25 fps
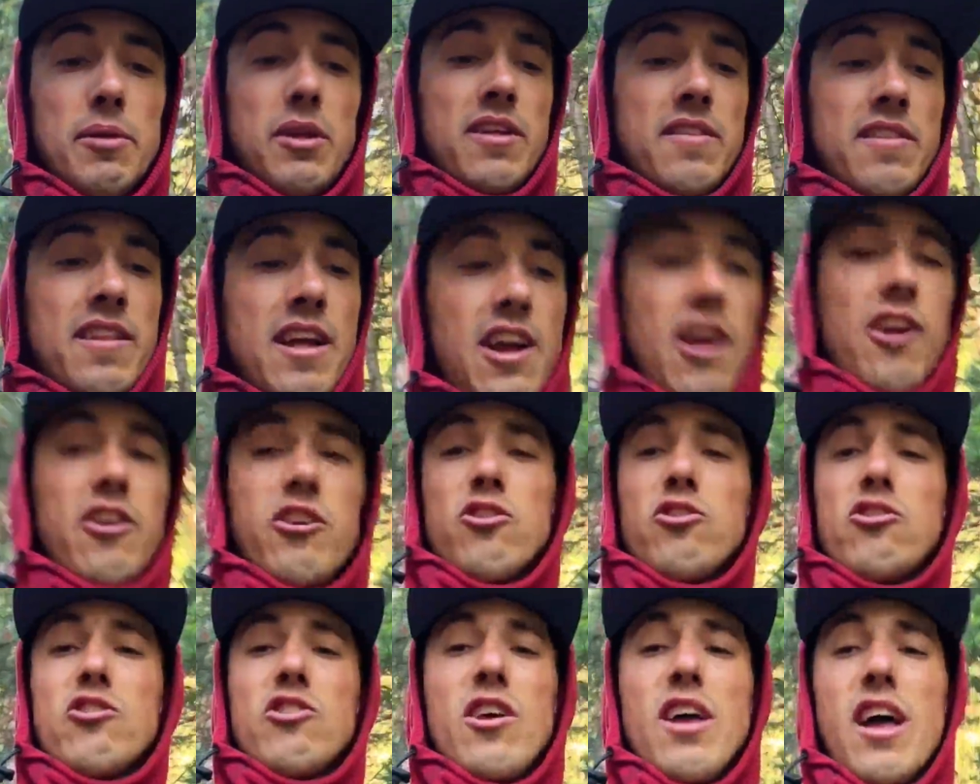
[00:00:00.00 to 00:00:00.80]
in there, you
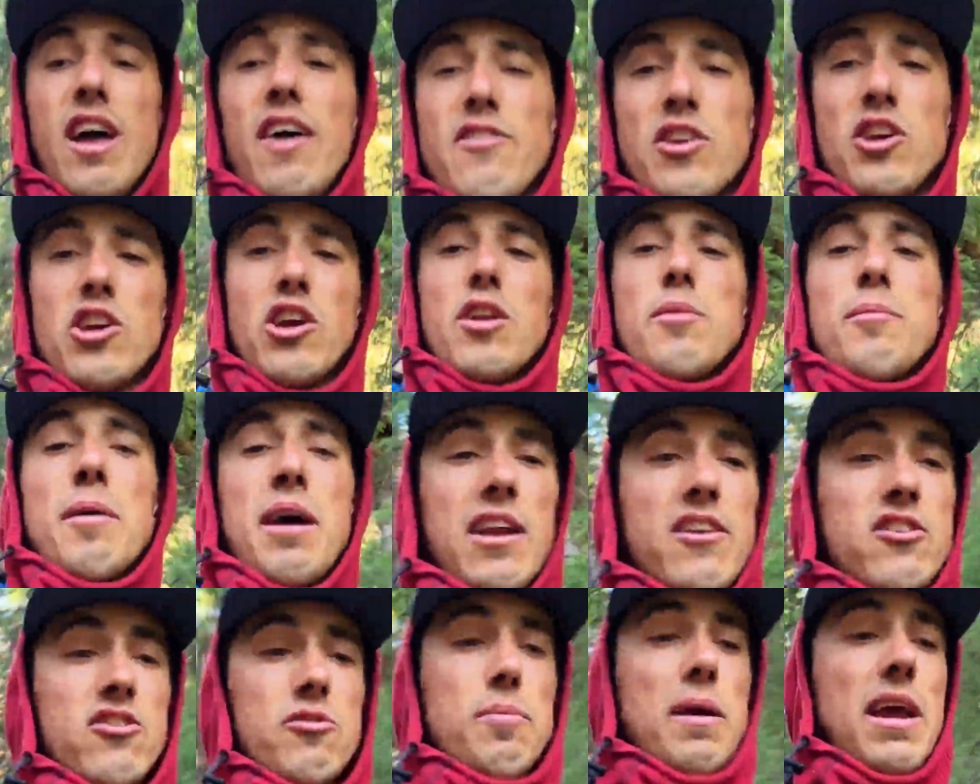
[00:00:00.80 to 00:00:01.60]
still have a good amount
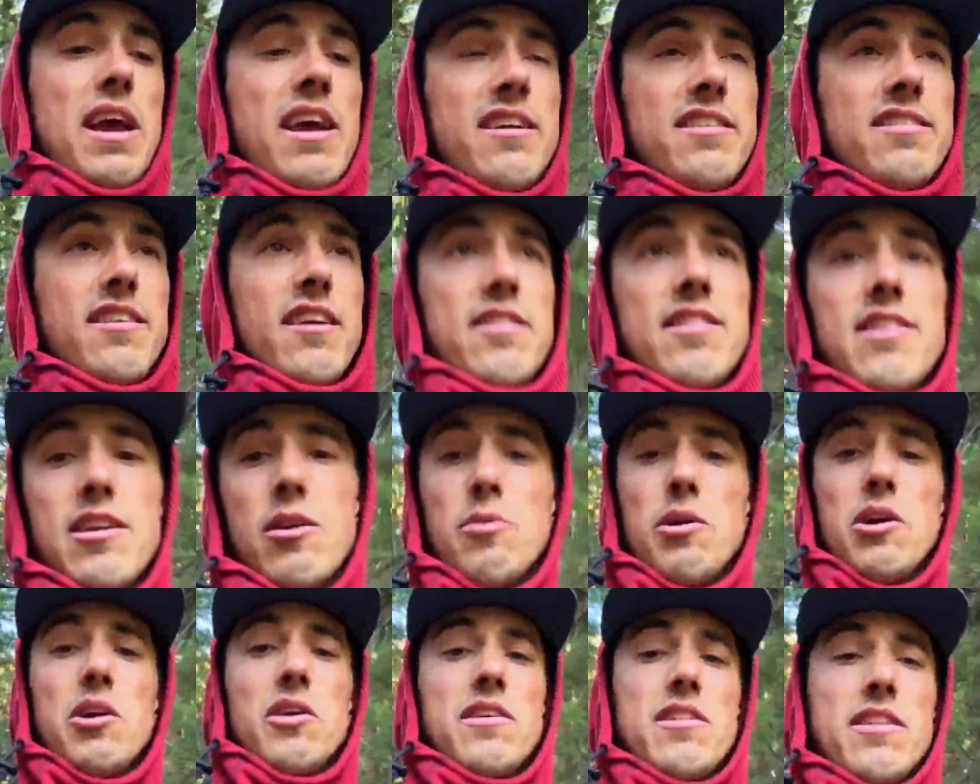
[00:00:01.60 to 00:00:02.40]
of space. I think
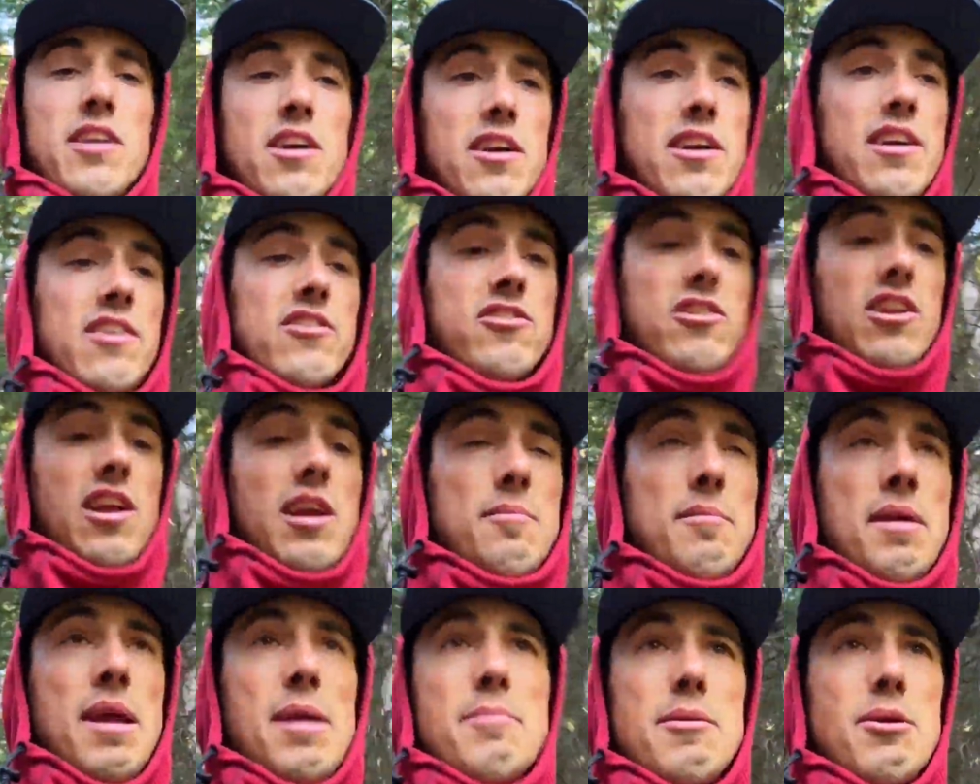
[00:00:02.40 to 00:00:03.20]
we were in there yesterday
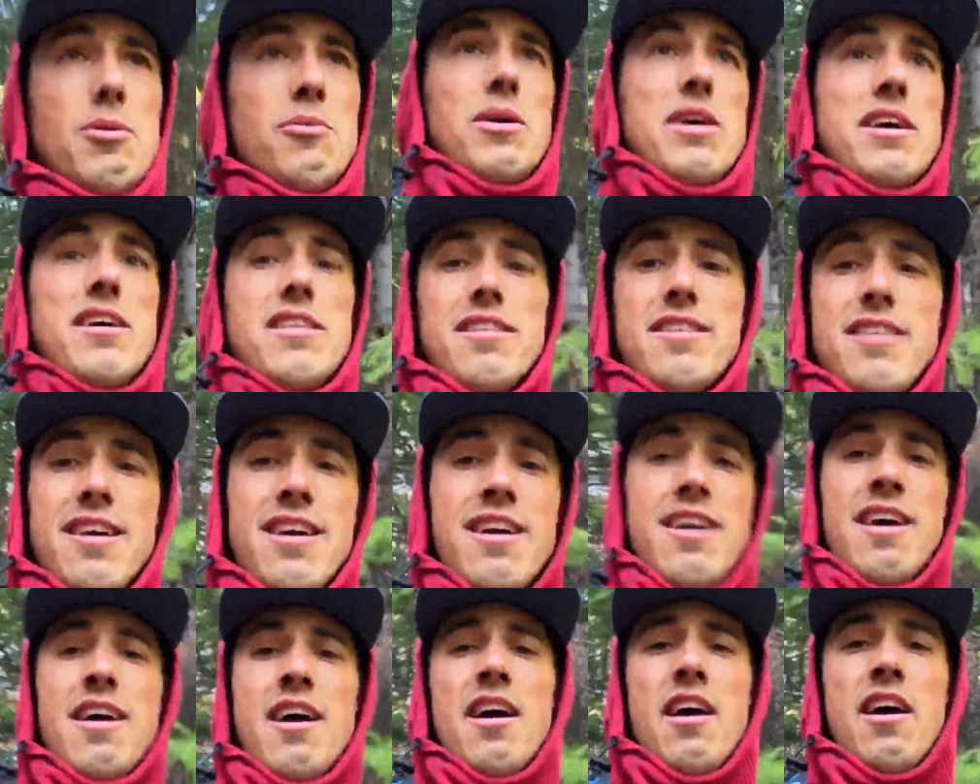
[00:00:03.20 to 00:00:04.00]
maybe with
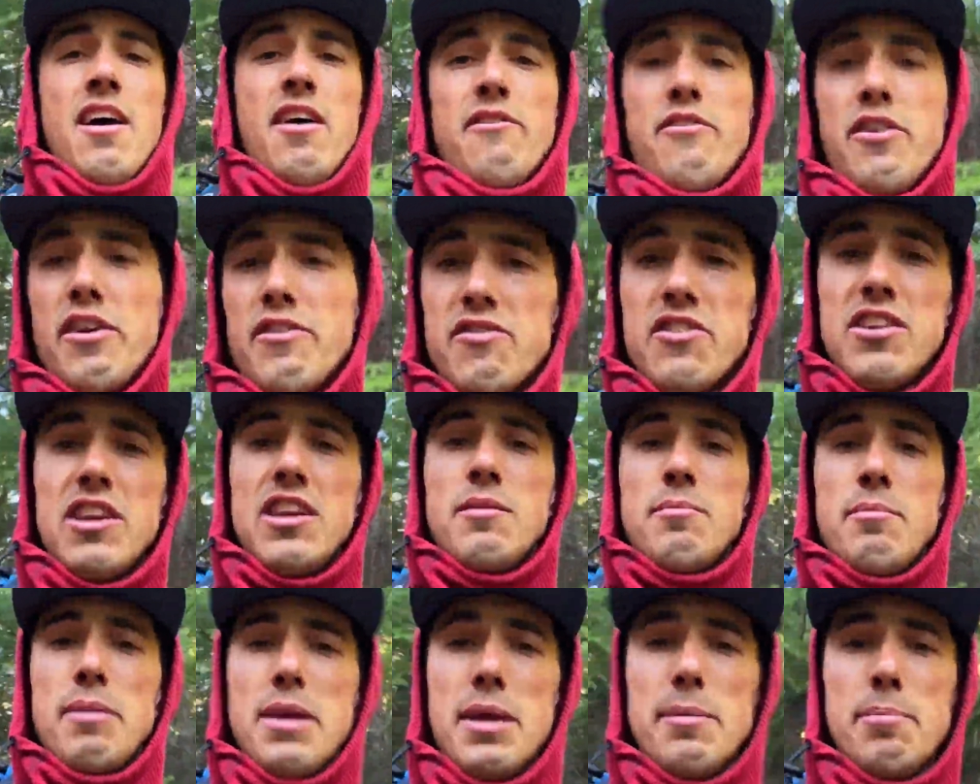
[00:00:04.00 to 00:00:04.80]

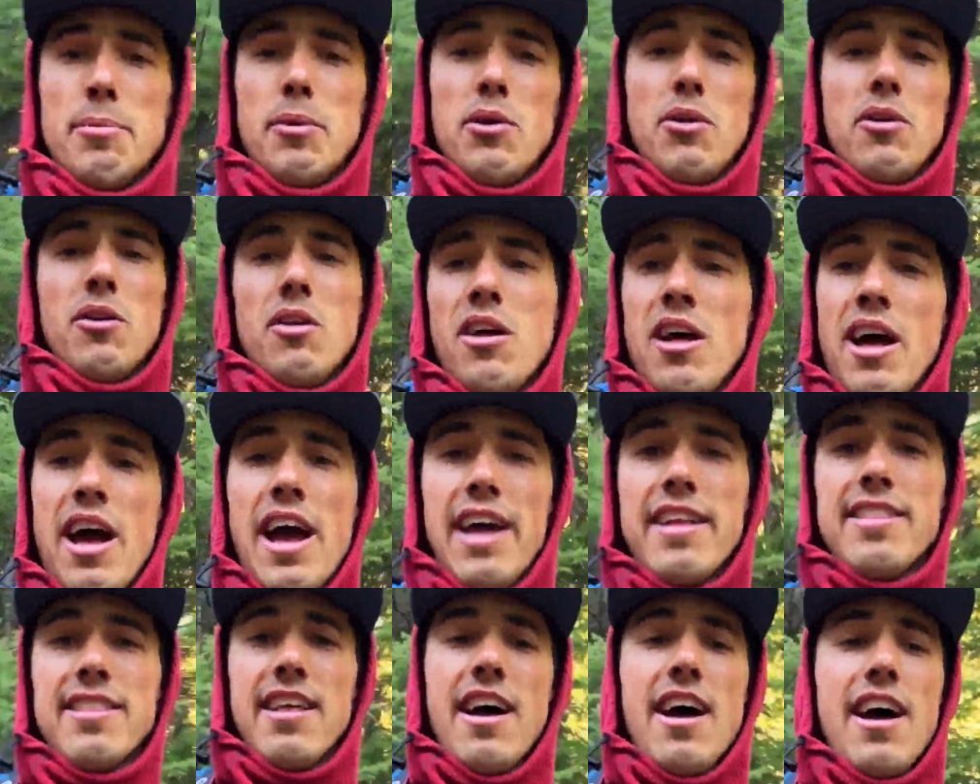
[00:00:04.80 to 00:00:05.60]
15 people
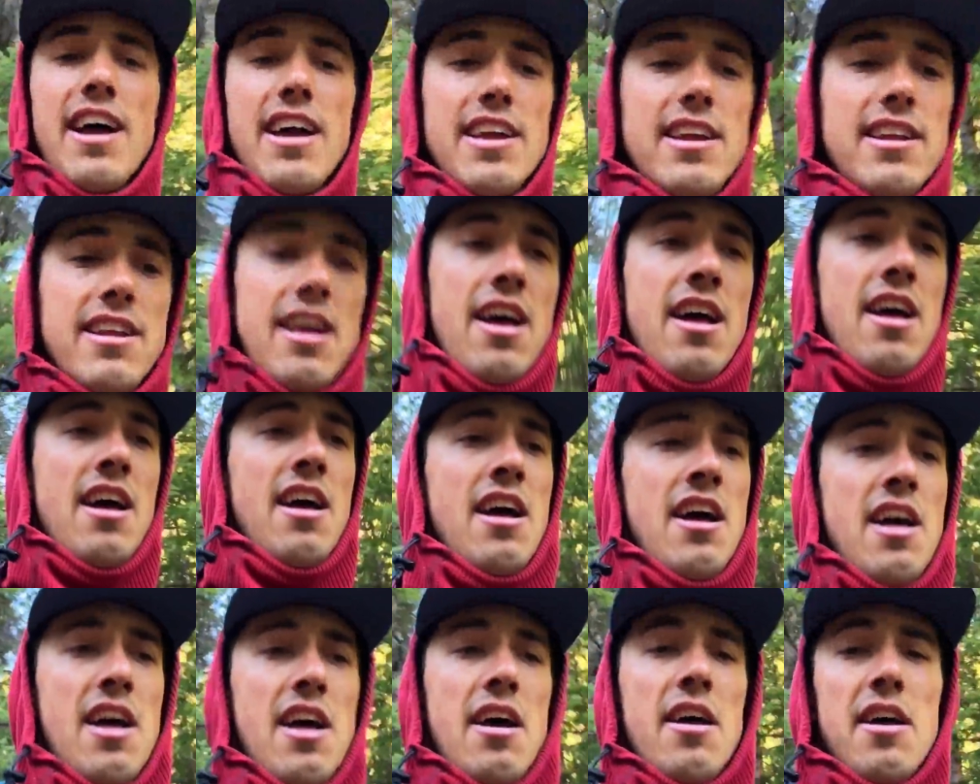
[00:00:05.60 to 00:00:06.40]
at the height,
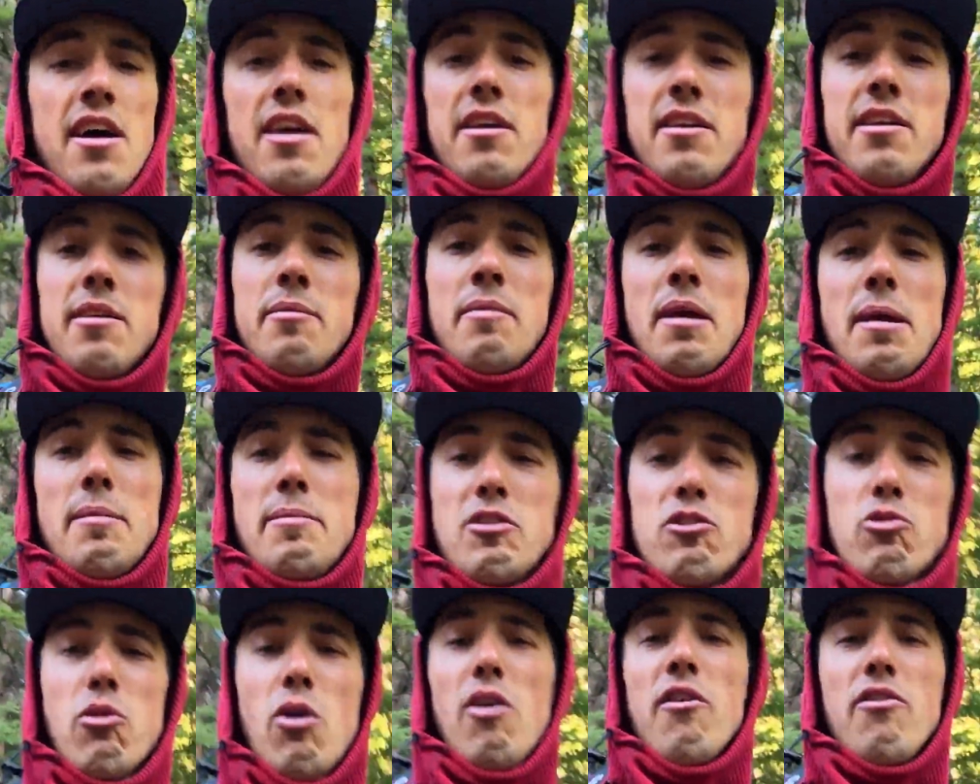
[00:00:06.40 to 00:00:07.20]
maybe
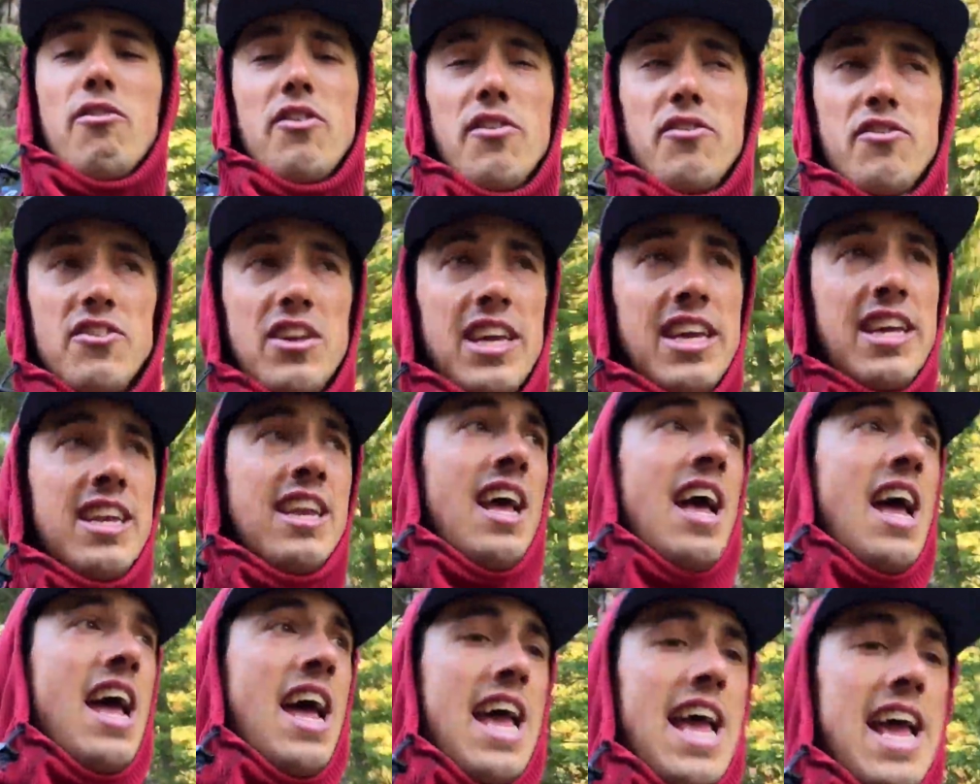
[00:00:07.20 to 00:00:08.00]
12, 15,
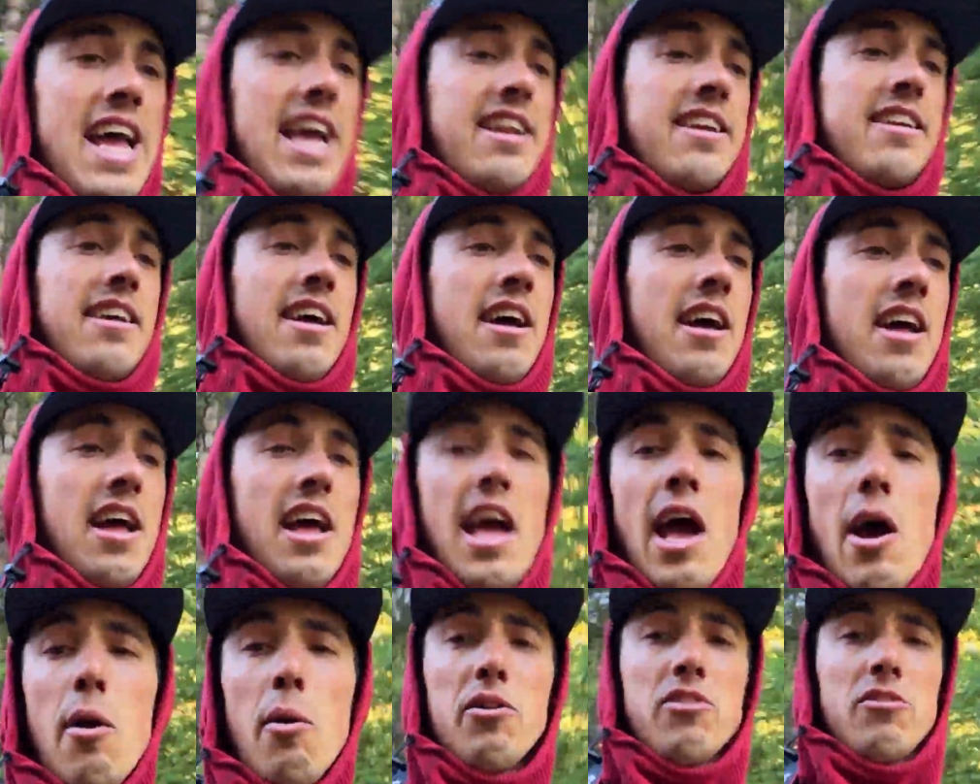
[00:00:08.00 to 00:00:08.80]
and it
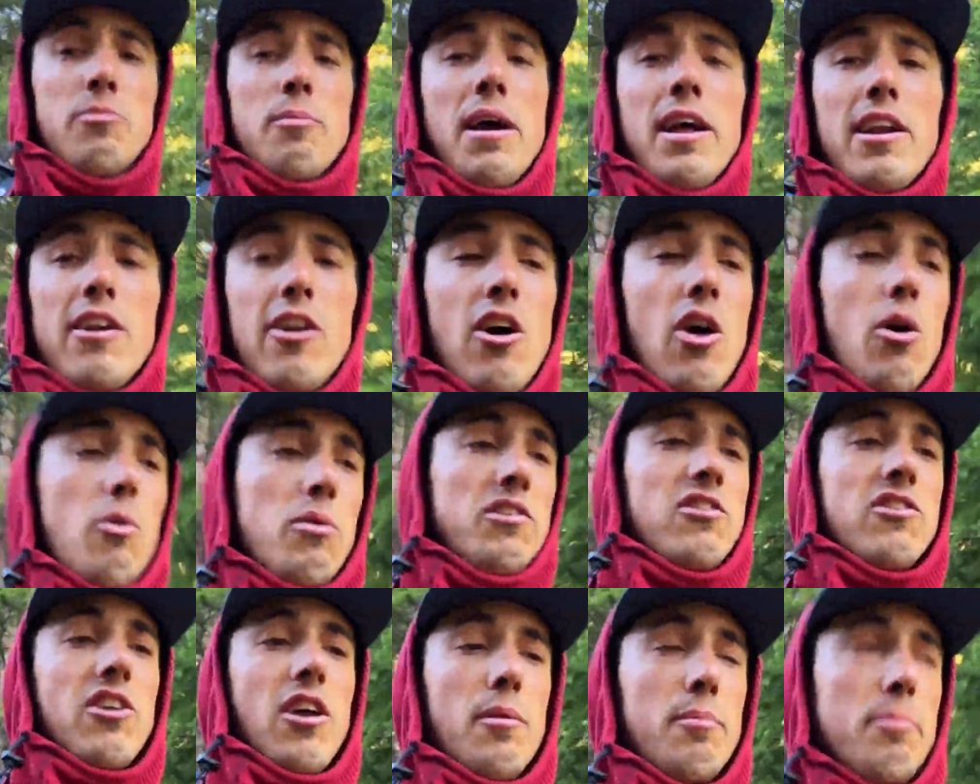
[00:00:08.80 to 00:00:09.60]
wasn't bad at all. We
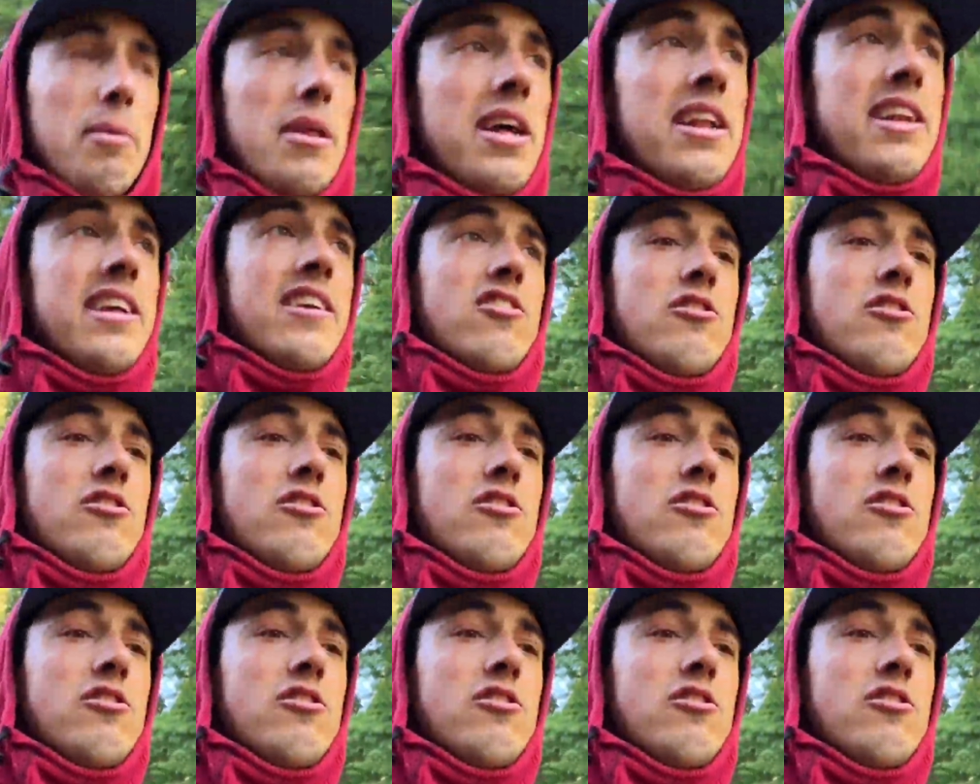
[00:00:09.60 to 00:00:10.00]
still had plenty of